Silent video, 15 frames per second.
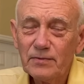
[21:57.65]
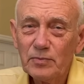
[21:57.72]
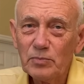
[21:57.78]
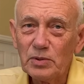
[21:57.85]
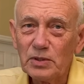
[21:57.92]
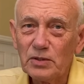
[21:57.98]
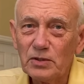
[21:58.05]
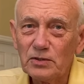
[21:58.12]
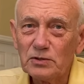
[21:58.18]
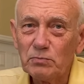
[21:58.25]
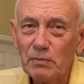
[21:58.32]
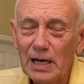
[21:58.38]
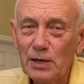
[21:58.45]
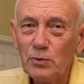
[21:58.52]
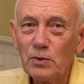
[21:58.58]
because
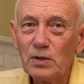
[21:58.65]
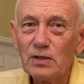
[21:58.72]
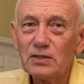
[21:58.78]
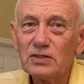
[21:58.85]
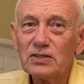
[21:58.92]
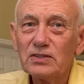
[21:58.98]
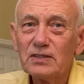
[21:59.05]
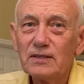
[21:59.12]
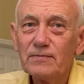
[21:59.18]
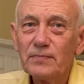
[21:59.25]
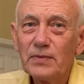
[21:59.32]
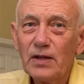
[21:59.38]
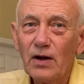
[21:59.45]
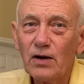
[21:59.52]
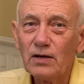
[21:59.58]
my words
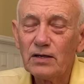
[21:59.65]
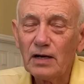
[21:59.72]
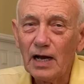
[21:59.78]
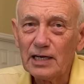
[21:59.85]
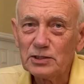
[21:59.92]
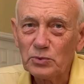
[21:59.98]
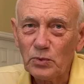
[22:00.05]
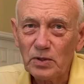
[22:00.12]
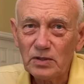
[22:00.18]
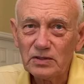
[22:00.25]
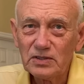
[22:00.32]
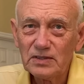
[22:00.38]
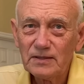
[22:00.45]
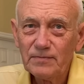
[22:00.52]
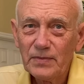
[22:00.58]
are God's
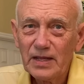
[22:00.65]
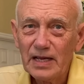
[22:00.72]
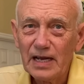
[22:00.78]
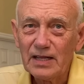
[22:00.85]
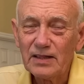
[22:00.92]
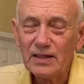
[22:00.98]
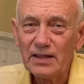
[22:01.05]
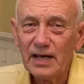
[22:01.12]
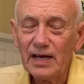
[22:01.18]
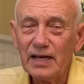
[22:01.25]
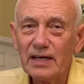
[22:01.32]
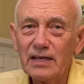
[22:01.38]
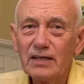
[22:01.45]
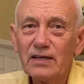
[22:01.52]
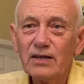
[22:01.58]
words, and
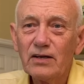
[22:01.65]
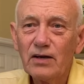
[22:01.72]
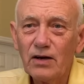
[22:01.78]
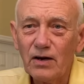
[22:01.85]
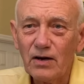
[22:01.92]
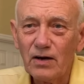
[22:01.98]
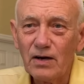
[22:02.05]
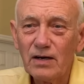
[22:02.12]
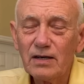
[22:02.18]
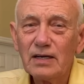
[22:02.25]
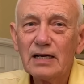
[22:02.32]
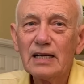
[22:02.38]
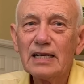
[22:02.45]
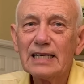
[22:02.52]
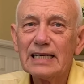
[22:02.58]
they are
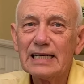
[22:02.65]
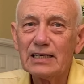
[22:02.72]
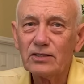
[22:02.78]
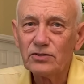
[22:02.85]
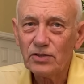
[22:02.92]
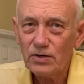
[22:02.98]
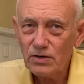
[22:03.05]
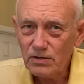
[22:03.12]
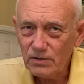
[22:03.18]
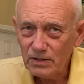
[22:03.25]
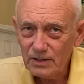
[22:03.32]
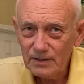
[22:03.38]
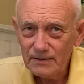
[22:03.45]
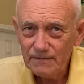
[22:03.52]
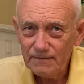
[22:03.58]
eternal.